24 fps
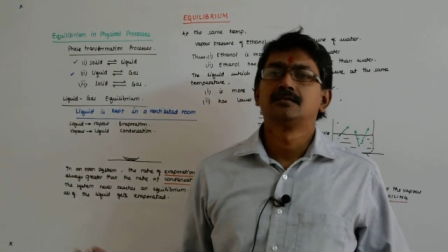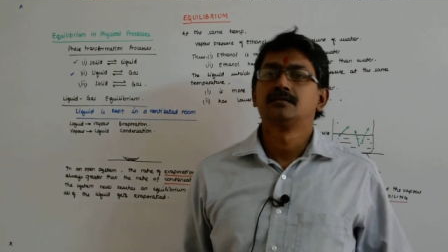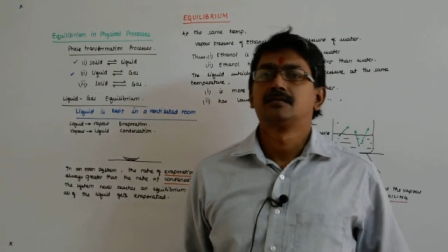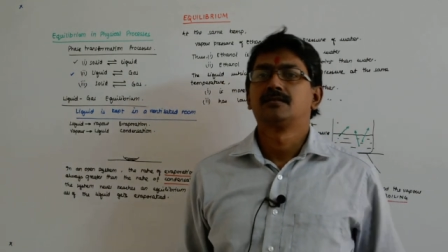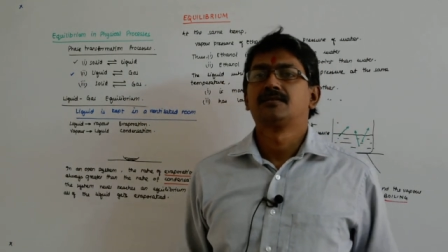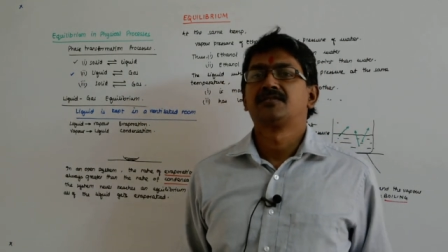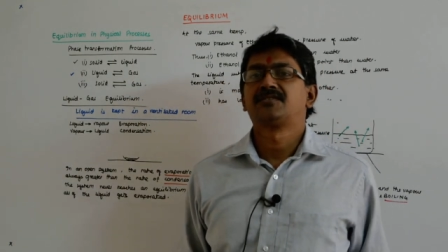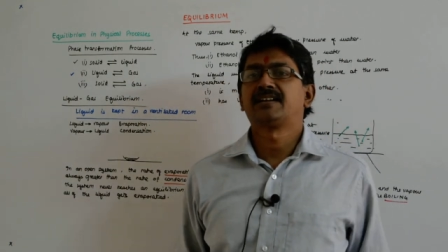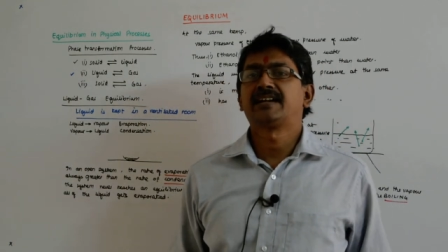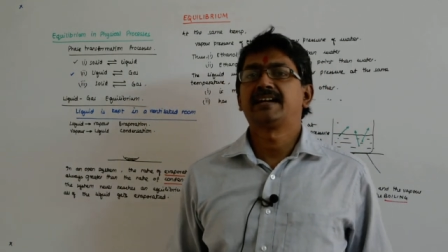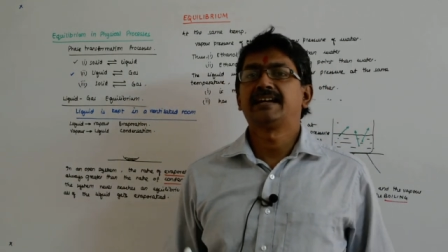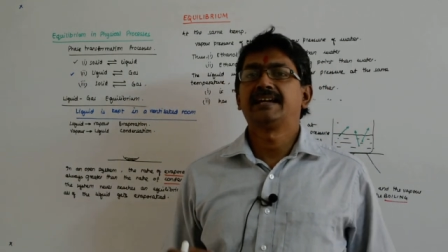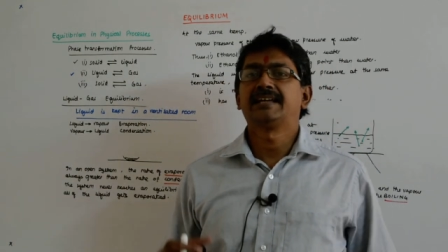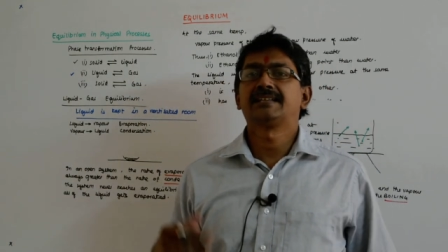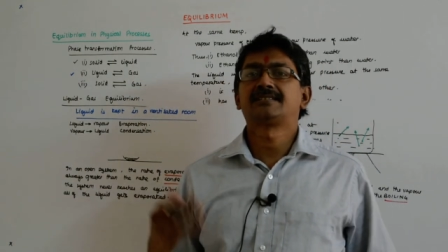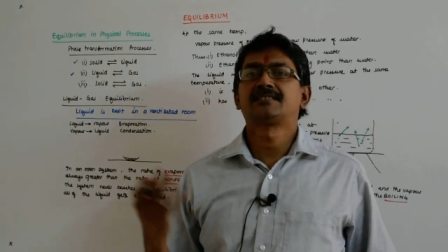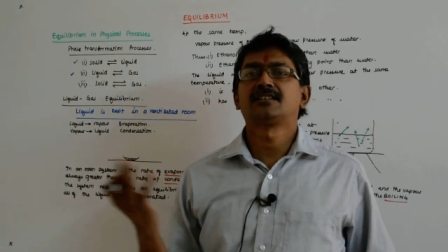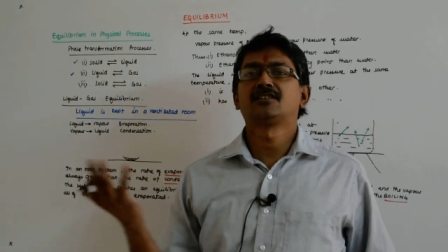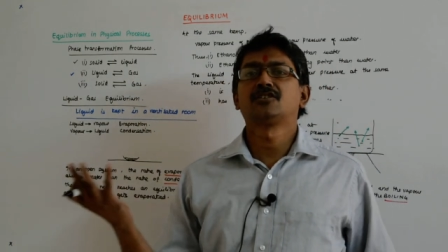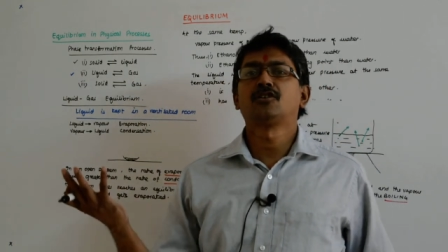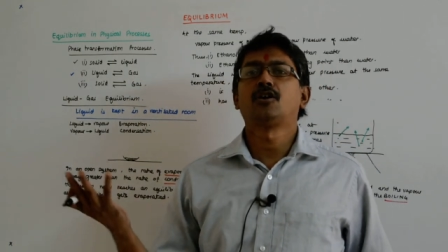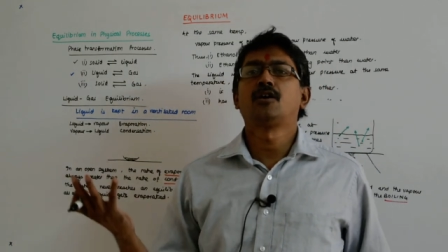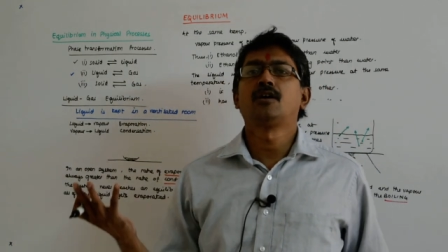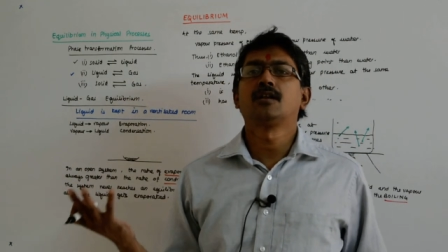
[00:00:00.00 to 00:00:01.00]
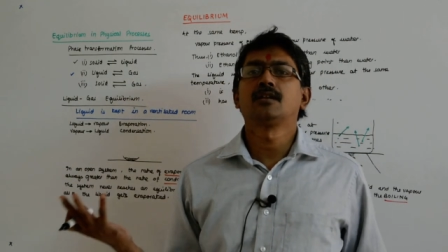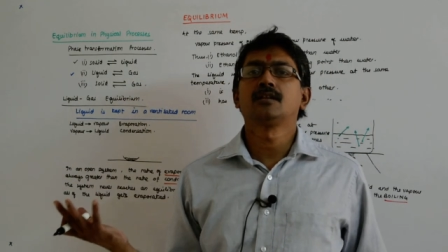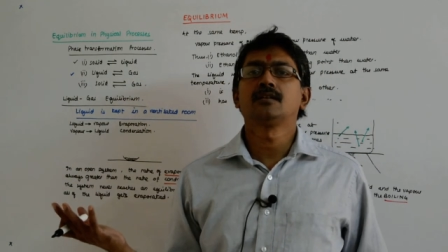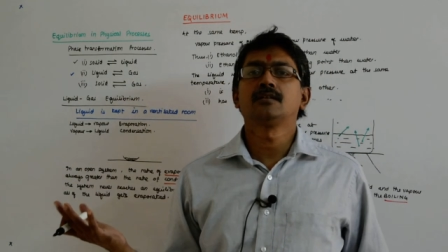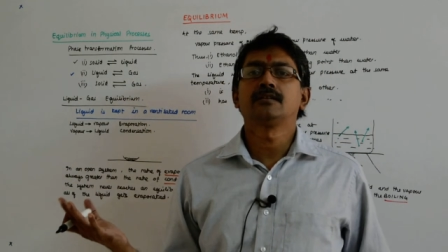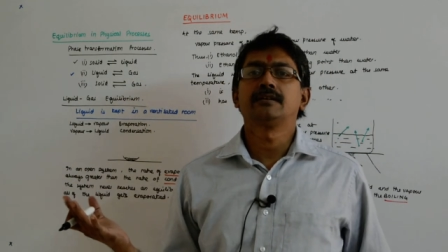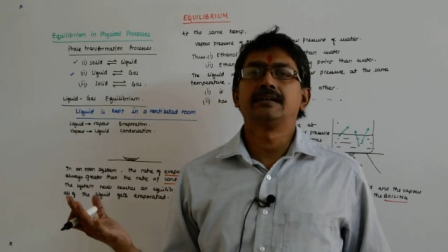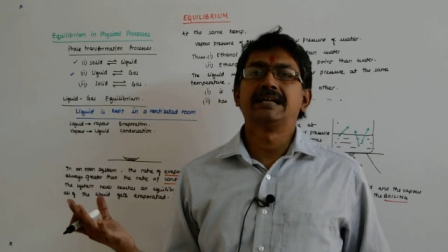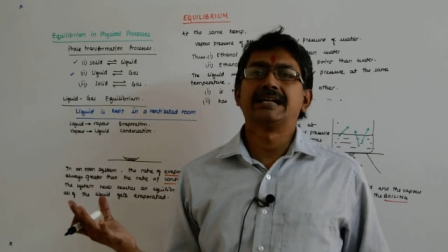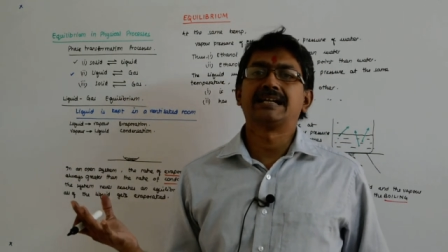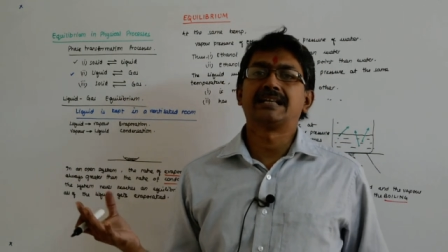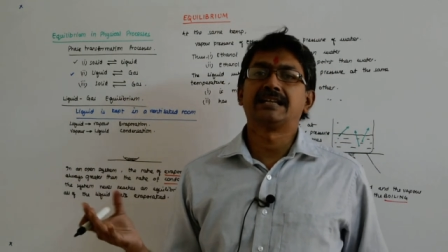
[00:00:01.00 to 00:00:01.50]
say ethanol,
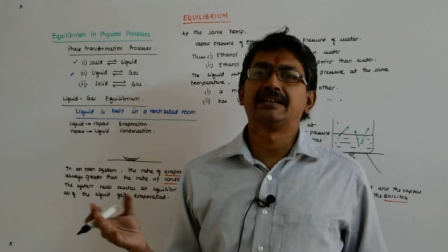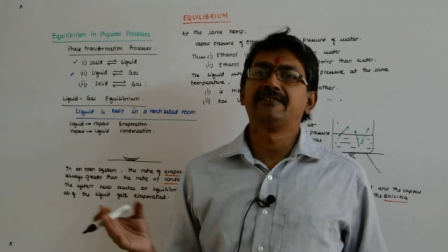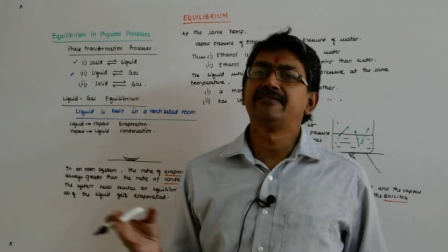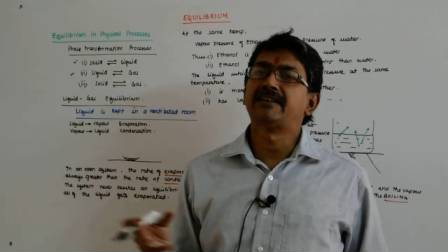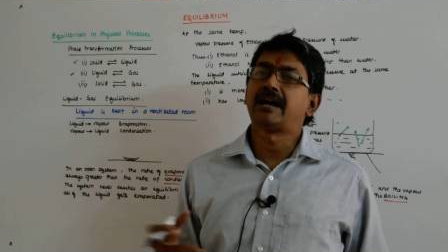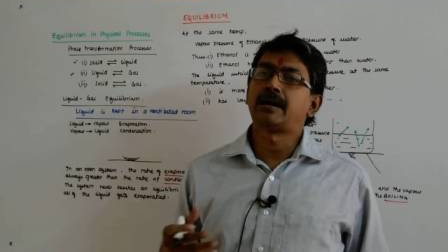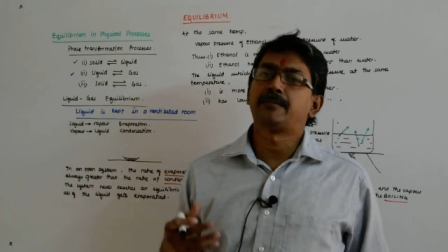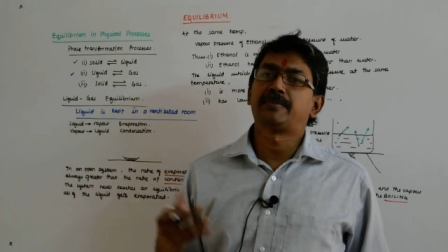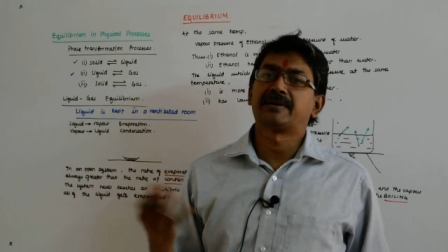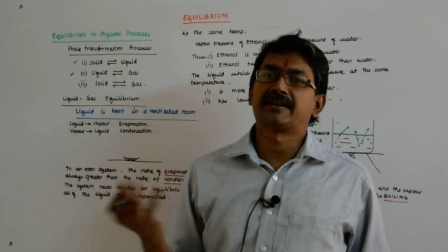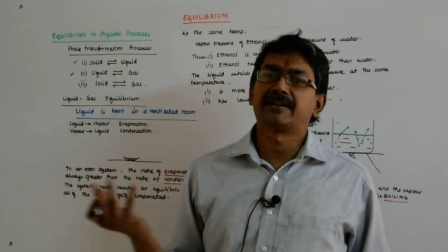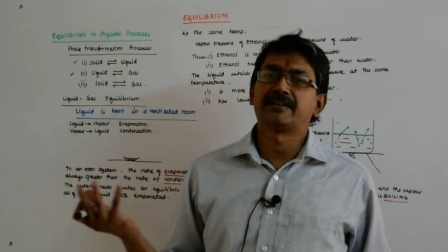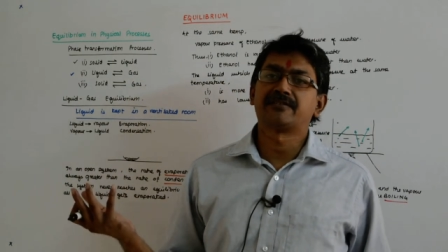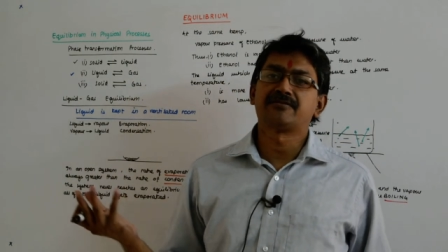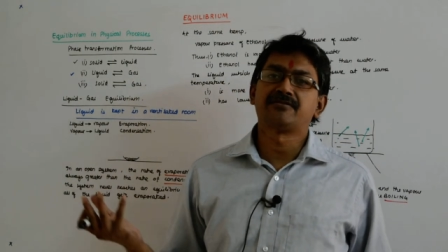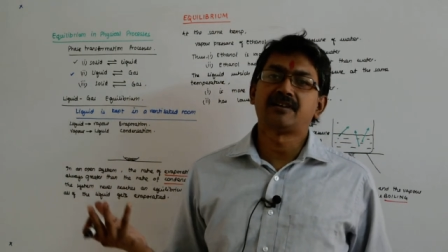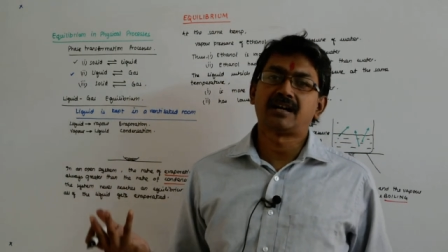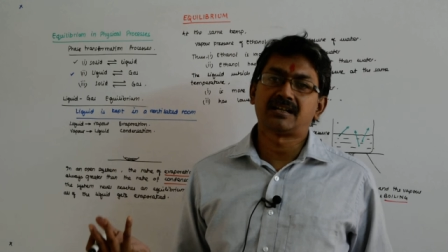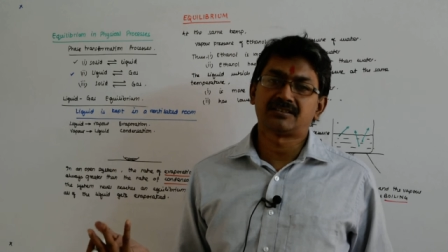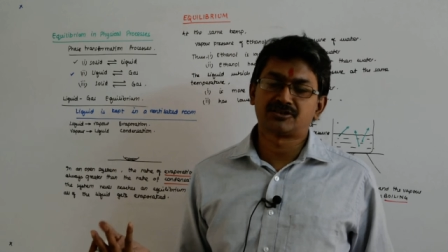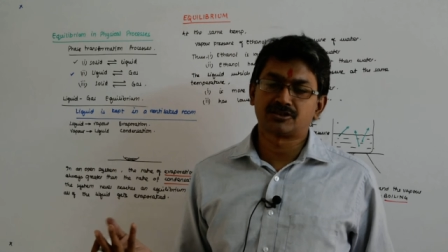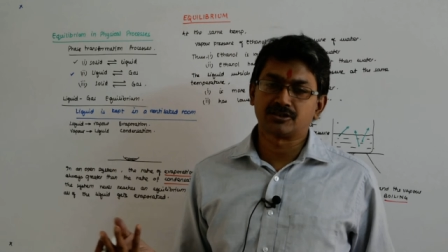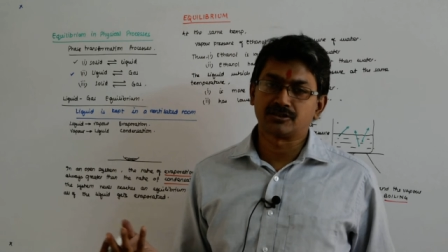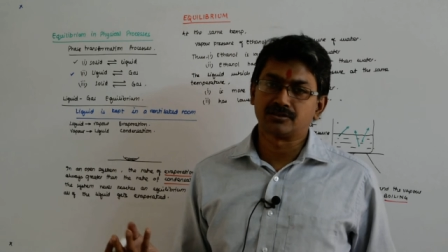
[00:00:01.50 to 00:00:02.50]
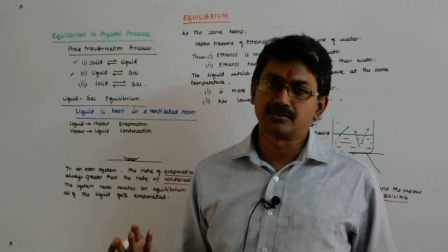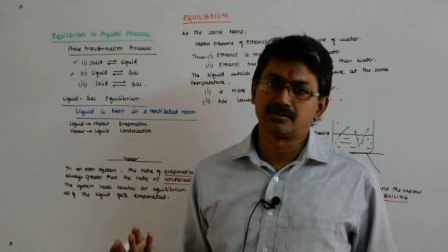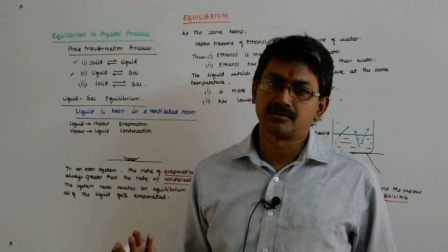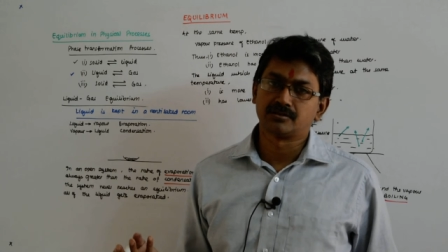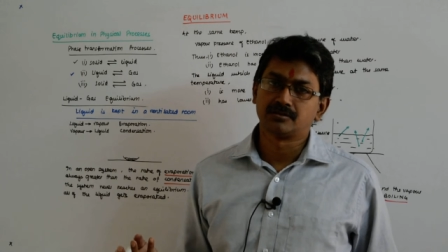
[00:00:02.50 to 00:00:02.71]
it will evaporate faster.